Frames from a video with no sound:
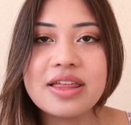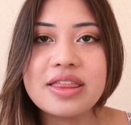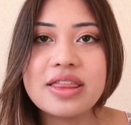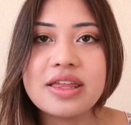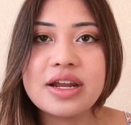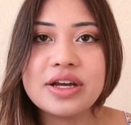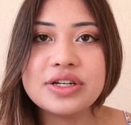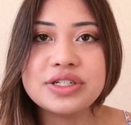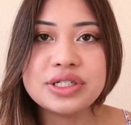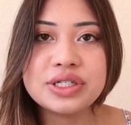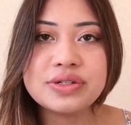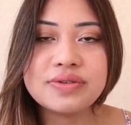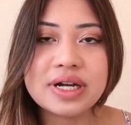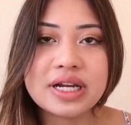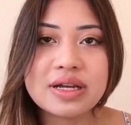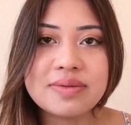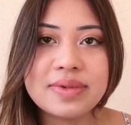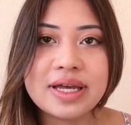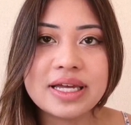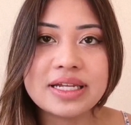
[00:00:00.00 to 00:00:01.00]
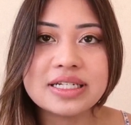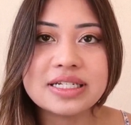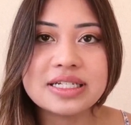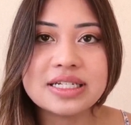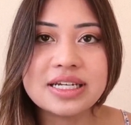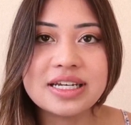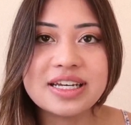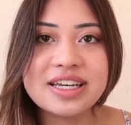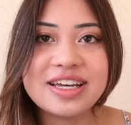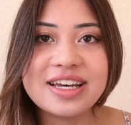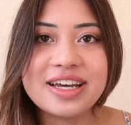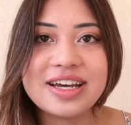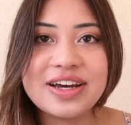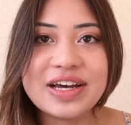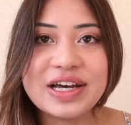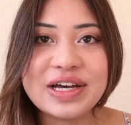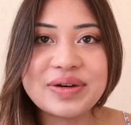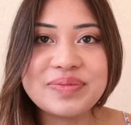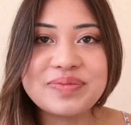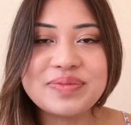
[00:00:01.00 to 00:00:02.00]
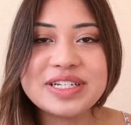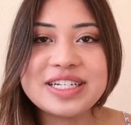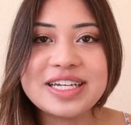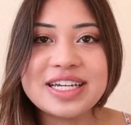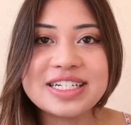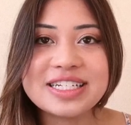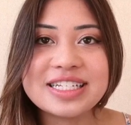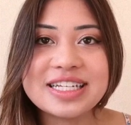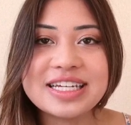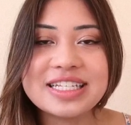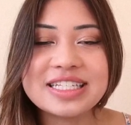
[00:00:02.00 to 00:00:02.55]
then I do recommend potentially